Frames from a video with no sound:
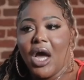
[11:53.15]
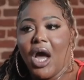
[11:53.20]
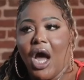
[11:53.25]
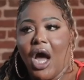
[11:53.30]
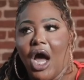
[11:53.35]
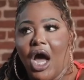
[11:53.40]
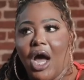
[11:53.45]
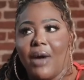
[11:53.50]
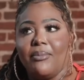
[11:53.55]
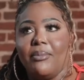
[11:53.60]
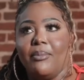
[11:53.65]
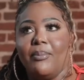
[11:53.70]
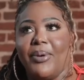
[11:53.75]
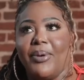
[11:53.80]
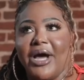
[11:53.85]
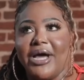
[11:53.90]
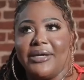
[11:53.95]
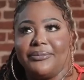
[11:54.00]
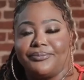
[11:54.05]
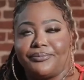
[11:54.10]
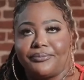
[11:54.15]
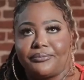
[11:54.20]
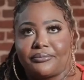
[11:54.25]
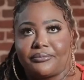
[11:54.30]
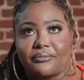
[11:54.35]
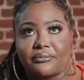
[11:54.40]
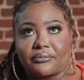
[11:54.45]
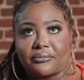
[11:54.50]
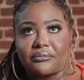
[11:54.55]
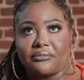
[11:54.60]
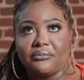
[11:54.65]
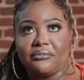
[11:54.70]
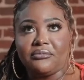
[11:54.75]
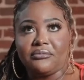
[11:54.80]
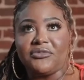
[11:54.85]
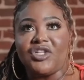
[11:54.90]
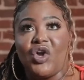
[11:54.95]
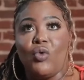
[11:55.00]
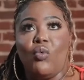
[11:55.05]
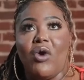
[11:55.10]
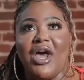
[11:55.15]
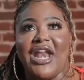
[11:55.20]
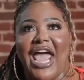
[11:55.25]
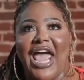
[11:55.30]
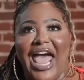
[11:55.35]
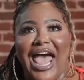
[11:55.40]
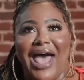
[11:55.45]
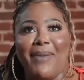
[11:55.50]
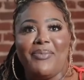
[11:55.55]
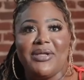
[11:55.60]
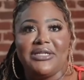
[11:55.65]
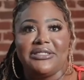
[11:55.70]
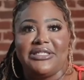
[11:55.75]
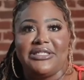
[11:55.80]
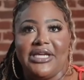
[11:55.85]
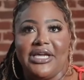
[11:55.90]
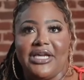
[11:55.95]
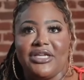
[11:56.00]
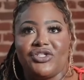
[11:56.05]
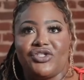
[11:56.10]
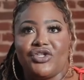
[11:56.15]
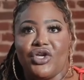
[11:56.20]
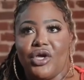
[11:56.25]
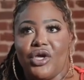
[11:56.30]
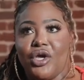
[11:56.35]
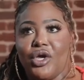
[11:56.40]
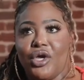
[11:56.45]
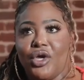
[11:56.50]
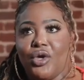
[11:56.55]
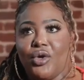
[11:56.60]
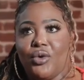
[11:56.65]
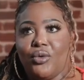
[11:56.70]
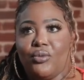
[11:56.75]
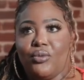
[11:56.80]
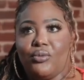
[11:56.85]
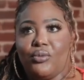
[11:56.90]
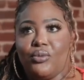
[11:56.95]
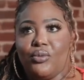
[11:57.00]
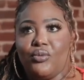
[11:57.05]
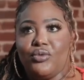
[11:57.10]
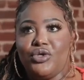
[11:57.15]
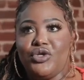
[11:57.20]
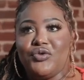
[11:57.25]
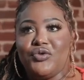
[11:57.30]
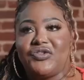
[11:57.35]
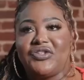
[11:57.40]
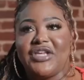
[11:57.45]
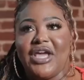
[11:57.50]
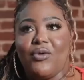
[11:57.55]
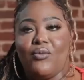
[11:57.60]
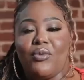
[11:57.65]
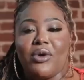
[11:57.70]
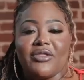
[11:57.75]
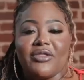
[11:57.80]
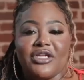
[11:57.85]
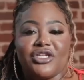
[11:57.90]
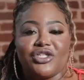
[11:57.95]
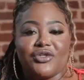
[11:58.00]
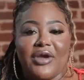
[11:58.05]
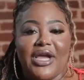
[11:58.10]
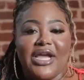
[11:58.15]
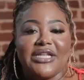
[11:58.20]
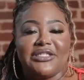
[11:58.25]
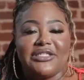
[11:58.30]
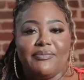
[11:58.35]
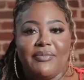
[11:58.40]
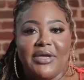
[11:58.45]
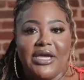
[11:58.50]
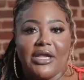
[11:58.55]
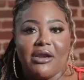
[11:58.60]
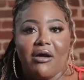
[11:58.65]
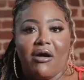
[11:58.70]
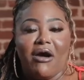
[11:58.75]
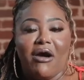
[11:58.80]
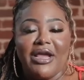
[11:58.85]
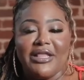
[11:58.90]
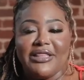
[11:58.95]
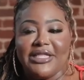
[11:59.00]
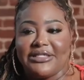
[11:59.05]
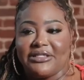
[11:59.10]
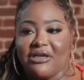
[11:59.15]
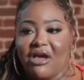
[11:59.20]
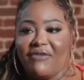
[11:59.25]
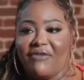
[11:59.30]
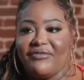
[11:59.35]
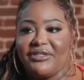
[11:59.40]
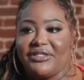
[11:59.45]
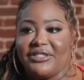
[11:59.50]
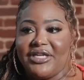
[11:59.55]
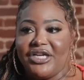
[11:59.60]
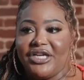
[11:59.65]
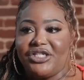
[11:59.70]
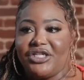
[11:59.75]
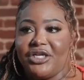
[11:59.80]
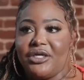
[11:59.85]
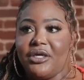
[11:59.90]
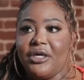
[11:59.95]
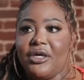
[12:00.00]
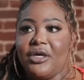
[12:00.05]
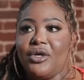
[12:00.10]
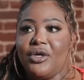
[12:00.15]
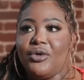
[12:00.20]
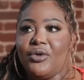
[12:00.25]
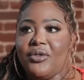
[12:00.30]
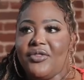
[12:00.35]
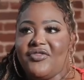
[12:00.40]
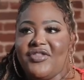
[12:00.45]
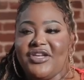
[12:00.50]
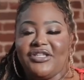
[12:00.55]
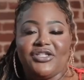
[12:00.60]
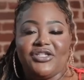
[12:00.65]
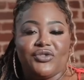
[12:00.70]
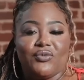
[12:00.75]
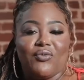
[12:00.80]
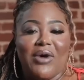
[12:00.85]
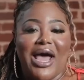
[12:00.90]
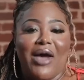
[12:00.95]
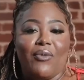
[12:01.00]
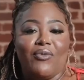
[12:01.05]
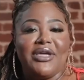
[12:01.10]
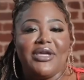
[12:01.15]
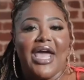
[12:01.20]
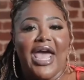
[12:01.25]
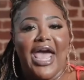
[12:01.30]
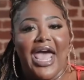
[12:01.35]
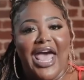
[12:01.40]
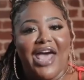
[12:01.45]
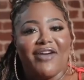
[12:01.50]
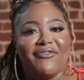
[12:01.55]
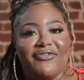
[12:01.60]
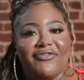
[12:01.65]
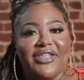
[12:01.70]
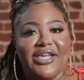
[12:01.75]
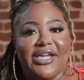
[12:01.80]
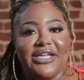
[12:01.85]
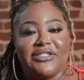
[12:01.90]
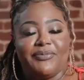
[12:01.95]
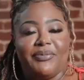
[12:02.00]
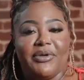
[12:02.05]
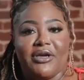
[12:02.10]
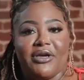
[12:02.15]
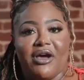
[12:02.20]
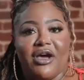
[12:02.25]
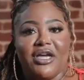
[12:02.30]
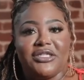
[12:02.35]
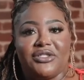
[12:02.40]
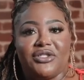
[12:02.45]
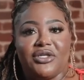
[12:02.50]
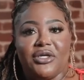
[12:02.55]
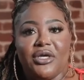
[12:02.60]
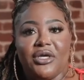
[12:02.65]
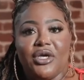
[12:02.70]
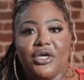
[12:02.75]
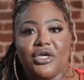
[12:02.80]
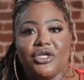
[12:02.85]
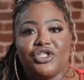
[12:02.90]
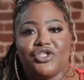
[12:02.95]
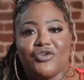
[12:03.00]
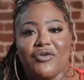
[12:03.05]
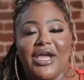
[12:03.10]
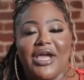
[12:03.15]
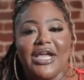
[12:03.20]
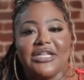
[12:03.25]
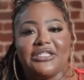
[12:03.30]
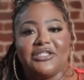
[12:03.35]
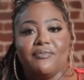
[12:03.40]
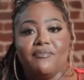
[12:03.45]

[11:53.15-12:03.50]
Um but what happens is you say where the trans men are in this conversation, this is why we have this because trans